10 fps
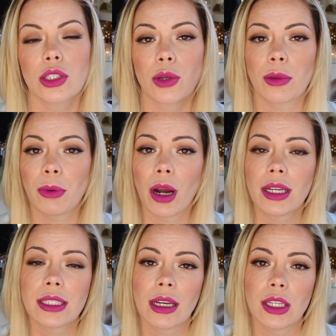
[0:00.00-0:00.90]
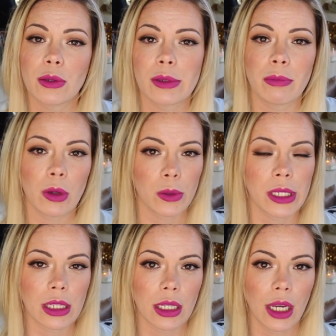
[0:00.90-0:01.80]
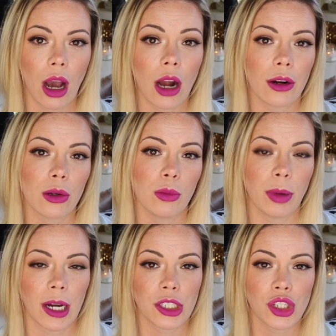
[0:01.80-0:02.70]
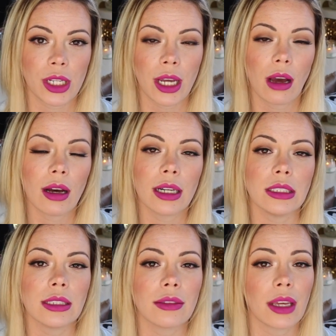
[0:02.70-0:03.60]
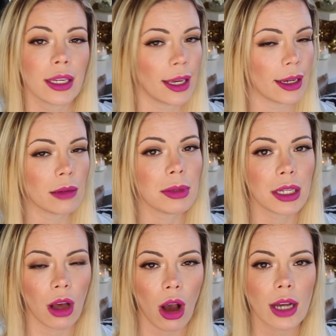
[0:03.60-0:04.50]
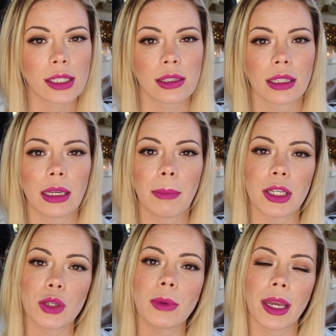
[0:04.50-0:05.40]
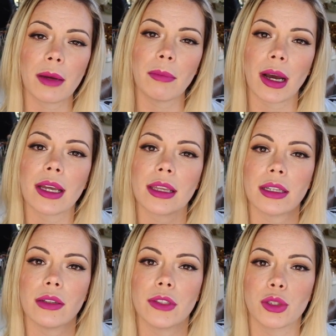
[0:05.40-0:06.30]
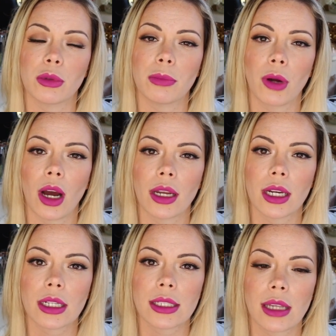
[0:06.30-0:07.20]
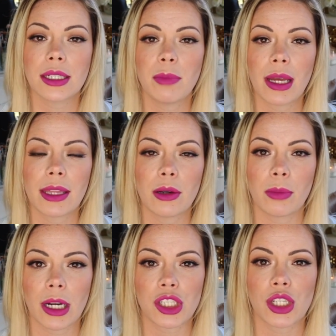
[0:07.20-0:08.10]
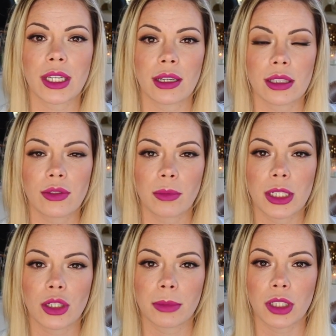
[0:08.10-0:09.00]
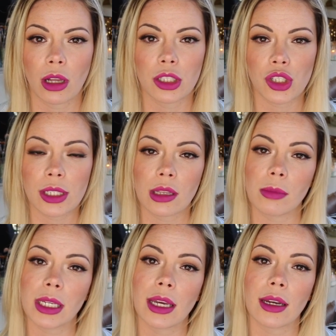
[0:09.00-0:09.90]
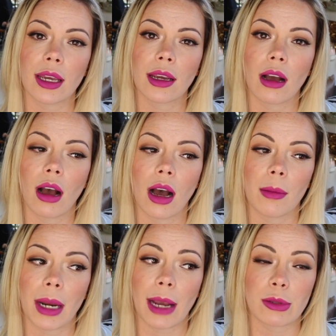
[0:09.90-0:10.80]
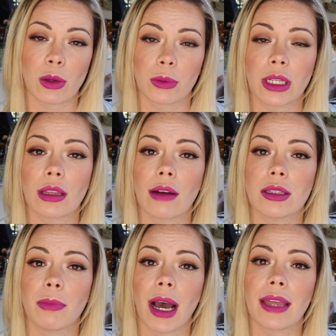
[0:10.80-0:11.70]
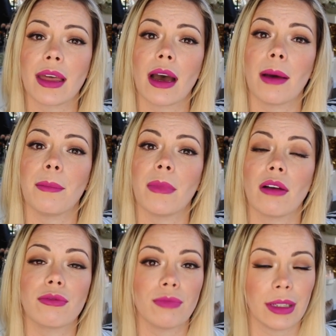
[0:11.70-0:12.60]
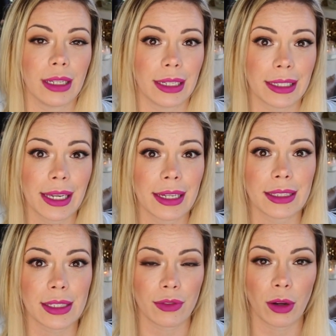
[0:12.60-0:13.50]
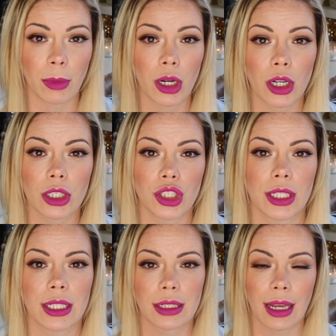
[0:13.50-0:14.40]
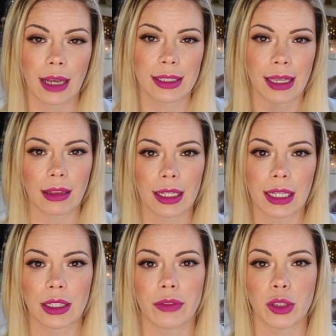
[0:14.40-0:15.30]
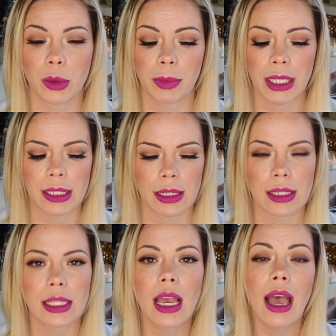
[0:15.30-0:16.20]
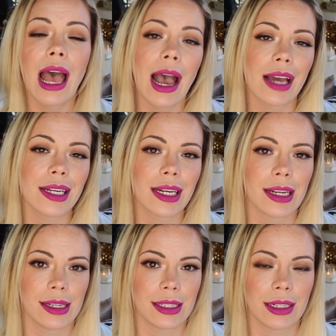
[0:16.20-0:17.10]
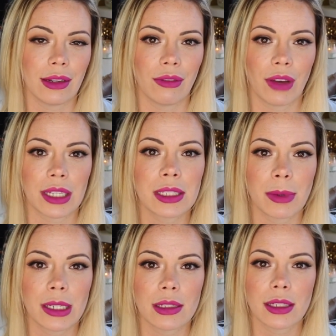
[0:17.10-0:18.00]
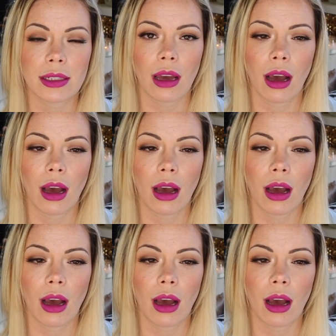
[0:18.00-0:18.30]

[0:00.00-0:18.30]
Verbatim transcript: So the products I use mostly are Obagi and they can be costly, but you can buy the individual products. I did buy the Obagi kits from my dermatologist in the beginning um, and I was only allowed to buy them in kits from her. She didn't sell like individual pieces and it is an investment.